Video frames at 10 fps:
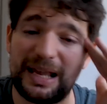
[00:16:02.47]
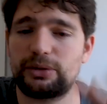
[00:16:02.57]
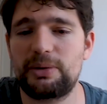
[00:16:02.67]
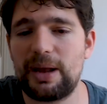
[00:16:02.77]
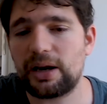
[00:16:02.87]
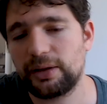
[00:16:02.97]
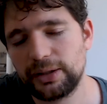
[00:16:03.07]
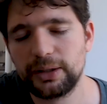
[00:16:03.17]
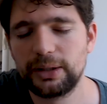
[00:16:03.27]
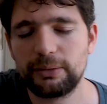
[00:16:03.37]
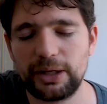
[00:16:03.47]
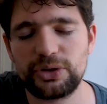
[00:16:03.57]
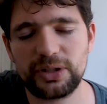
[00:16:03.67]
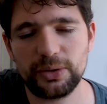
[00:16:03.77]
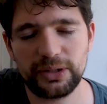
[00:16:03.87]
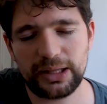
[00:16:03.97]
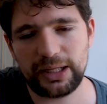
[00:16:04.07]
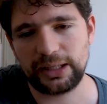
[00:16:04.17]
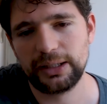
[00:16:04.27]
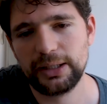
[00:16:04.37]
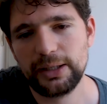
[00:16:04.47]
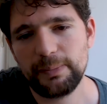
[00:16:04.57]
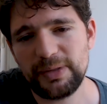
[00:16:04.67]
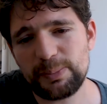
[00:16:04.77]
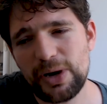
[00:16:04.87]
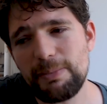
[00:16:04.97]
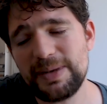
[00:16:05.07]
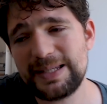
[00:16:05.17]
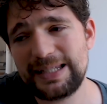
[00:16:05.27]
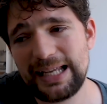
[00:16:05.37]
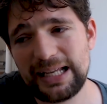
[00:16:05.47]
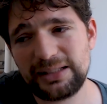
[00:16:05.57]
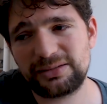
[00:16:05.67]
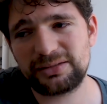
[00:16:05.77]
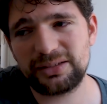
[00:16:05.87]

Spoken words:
3 mana, right, to kill the thing. The problem is that,